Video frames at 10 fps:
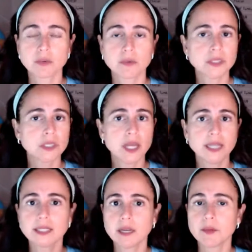When was the
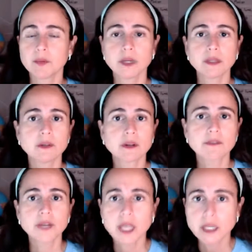last time you went on a
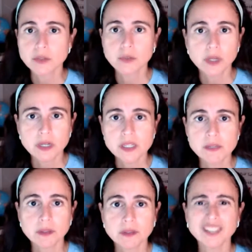vacation with your
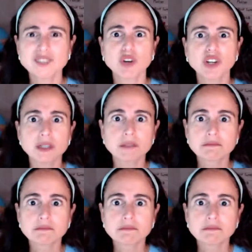husband? Get drunk,